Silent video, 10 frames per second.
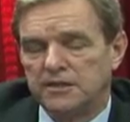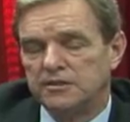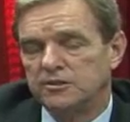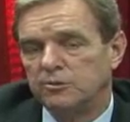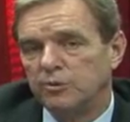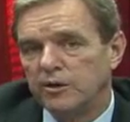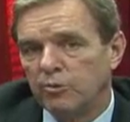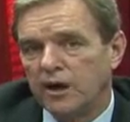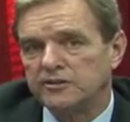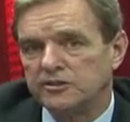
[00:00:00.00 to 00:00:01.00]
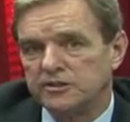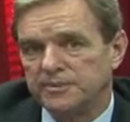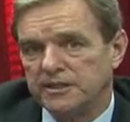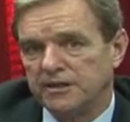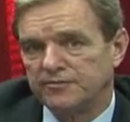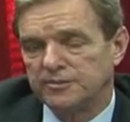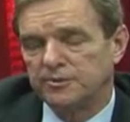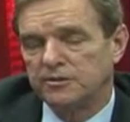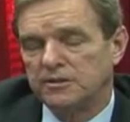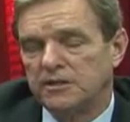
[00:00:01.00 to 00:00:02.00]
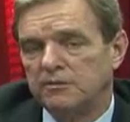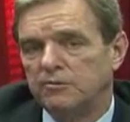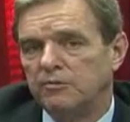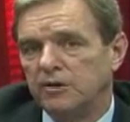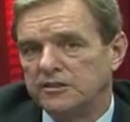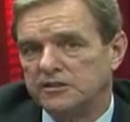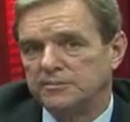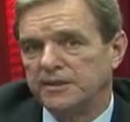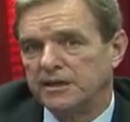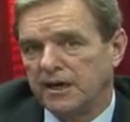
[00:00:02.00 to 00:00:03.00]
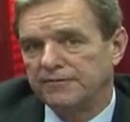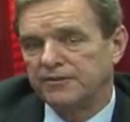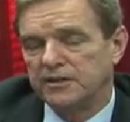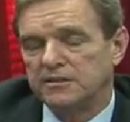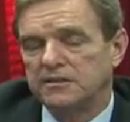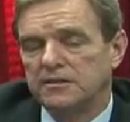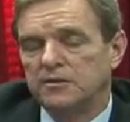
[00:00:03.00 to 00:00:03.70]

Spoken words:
So we want you to be comfortable, we want you to be confident.